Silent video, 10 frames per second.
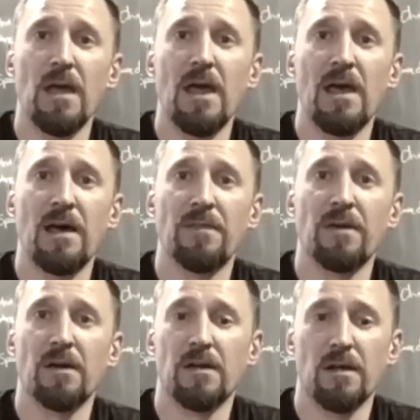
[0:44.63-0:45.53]

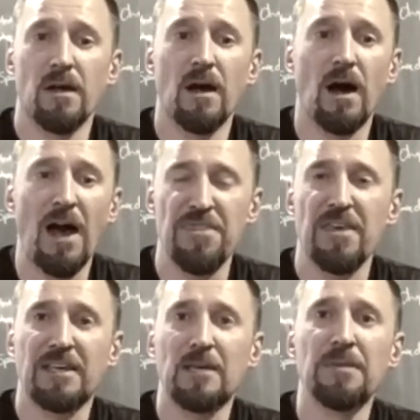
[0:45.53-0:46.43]
And I
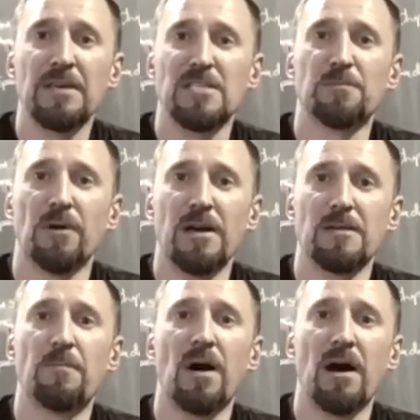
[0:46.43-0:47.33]
think it could be
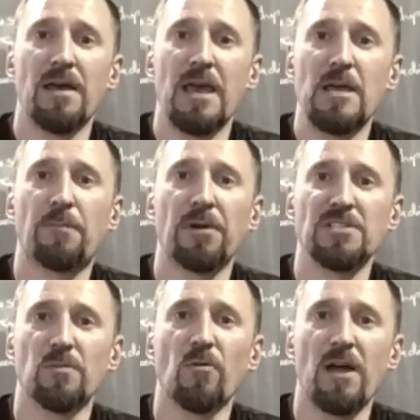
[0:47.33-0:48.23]
explained by a
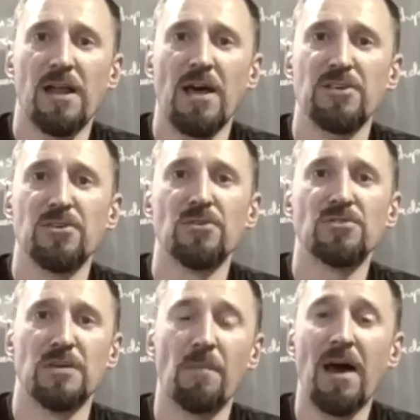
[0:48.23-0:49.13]
principle that I
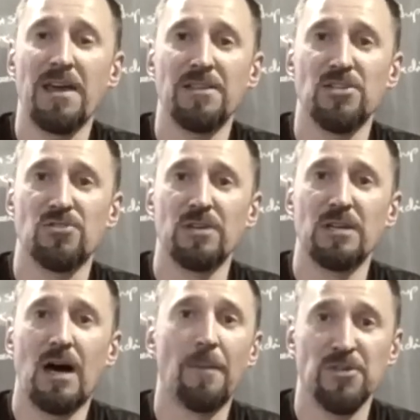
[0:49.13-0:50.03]
use in my
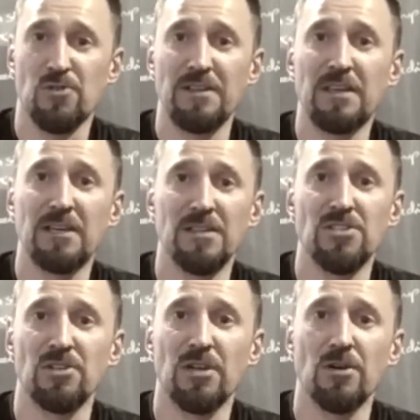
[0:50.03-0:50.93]
industry. I'm a strength and
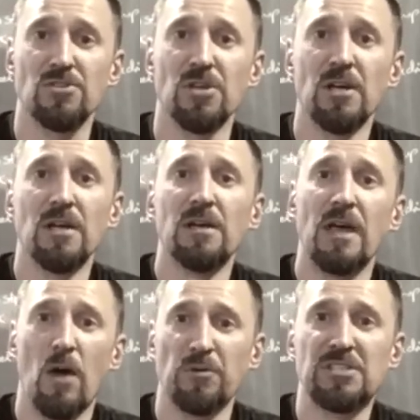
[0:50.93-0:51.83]
conditioning coach,
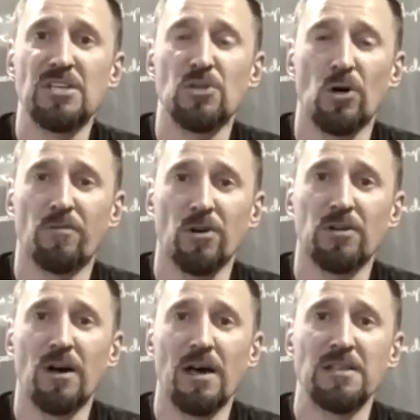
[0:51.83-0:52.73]
and we teach all of our
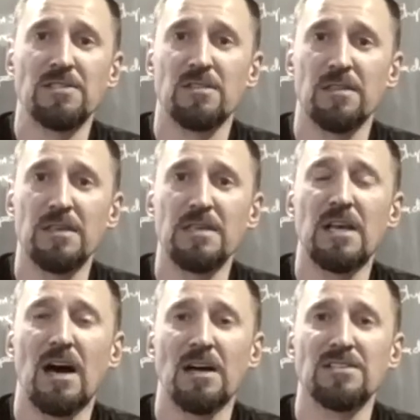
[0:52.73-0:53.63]
clients the
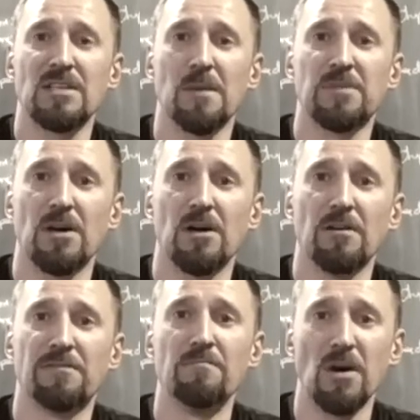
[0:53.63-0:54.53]
concept
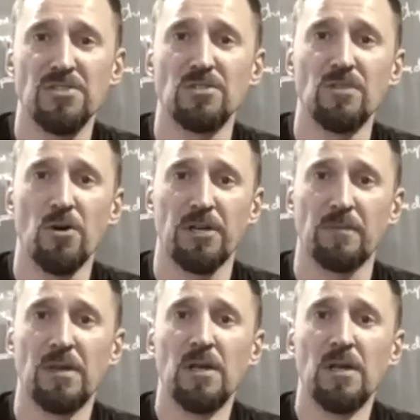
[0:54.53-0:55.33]
of muscle loading.